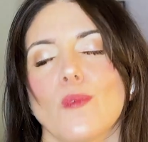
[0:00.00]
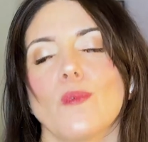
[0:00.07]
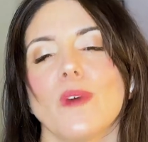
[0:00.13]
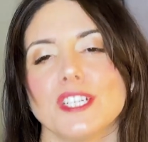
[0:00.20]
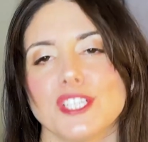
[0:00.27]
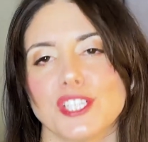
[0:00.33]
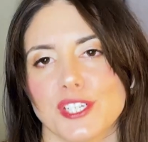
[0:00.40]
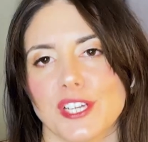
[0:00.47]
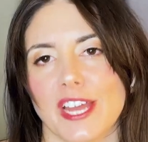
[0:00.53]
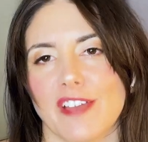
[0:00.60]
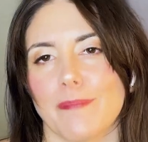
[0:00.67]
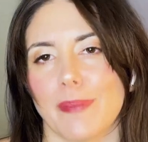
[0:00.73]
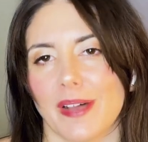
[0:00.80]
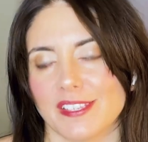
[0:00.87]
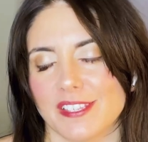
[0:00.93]
what should
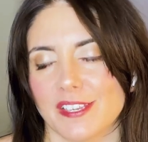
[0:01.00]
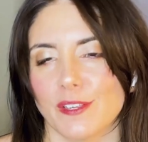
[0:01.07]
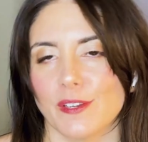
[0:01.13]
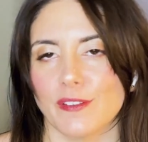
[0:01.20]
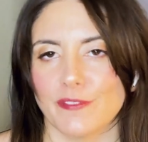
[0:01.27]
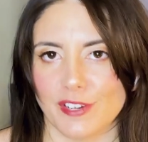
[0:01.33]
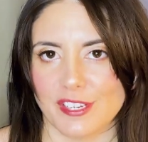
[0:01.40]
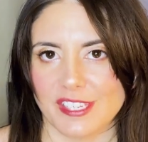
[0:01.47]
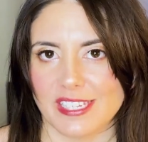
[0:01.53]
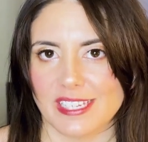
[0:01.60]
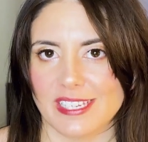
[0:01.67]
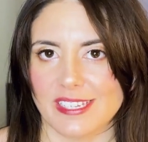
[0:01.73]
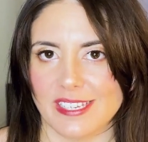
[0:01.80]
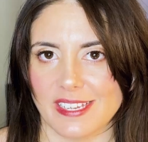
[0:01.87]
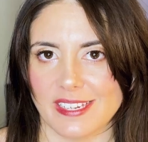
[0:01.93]
have Boston
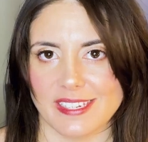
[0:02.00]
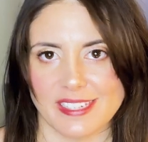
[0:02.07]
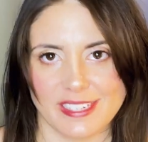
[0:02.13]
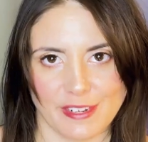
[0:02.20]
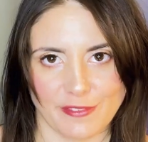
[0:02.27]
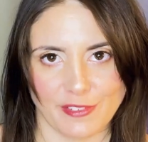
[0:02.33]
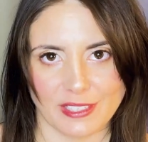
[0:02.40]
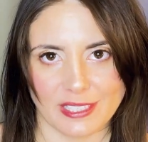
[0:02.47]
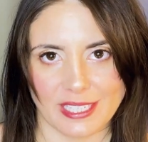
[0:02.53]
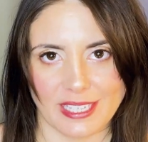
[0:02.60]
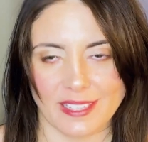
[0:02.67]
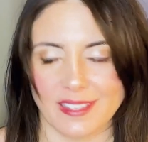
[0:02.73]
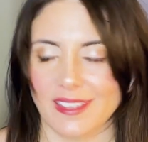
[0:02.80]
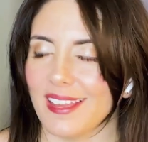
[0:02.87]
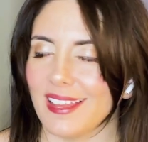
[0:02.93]
University done
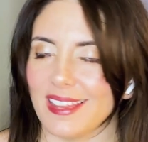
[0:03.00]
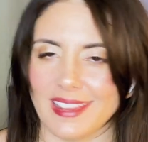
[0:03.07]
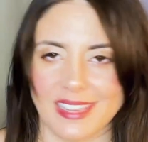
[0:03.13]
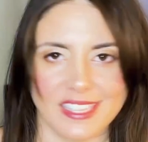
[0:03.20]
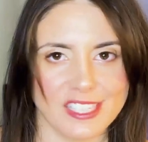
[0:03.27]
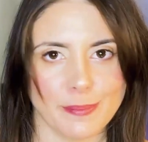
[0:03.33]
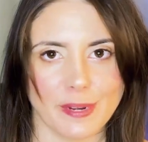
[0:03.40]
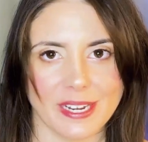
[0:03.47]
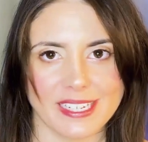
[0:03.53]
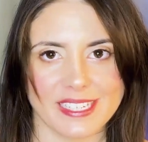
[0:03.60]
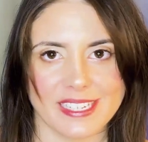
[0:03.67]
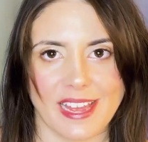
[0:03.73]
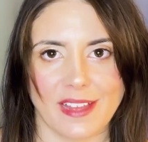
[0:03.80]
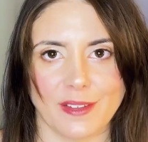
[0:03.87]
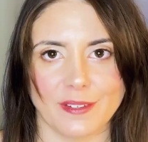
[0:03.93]
differently? Let's break it
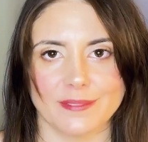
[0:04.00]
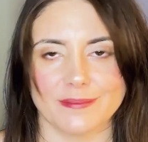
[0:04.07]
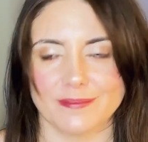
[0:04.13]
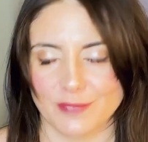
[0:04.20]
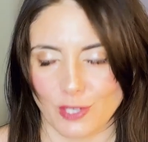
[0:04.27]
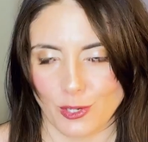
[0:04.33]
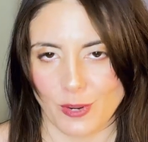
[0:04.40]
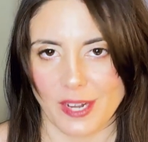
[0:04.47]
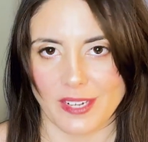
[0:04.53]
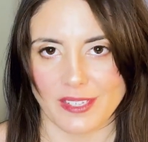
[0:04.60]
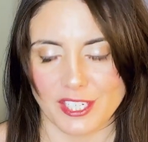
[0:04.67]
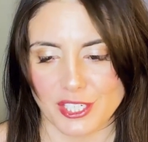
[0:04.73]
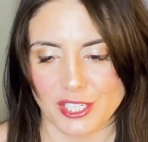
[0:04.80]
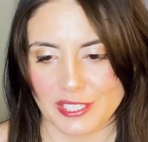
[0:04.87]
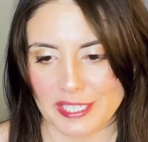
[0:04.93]
down
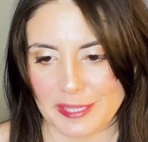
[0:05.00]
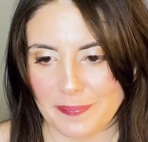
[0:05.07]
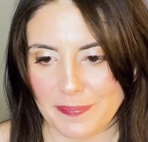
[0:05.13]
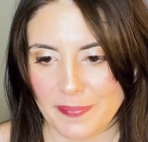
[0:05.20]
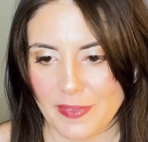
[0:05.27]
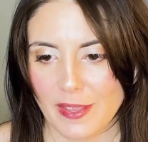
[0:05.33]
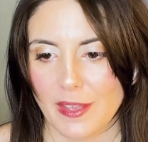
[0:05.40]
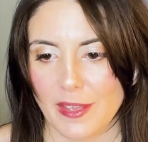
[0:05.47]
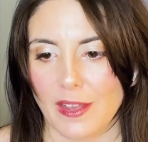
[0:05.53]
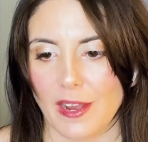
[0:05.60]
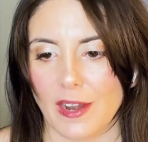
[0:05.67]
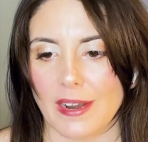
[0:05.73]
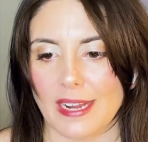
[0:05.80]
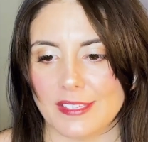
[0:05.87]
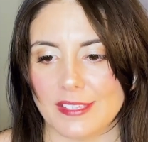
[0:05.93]
chronologically.
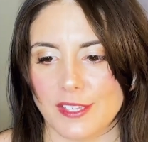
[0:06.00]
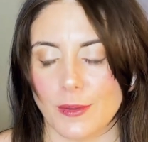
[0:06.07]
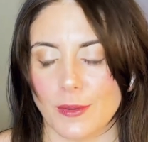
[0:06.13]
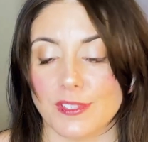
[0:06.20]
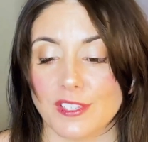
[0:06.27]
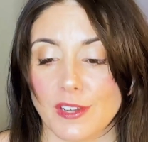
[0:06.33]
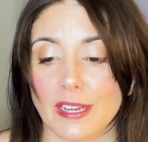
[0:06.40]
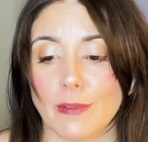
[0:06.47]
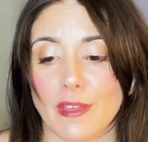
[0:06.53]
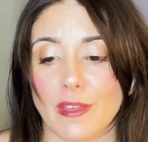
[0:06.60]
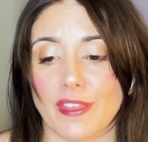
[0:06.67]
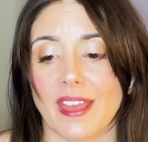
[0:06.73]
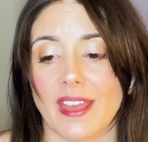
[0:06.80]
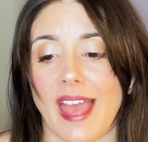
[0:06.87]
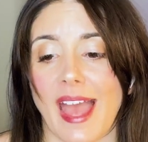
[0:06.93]
All right, so starting
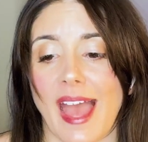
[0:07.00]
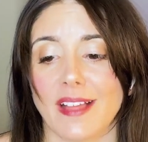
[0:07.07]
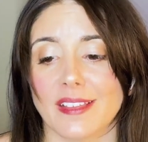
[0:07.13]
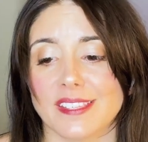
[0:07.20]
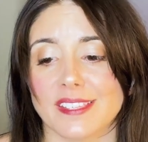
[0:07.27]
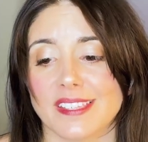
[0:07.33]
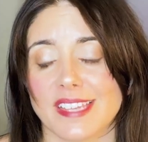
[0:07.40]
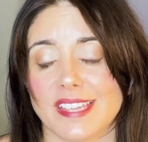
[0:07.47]
with Alex's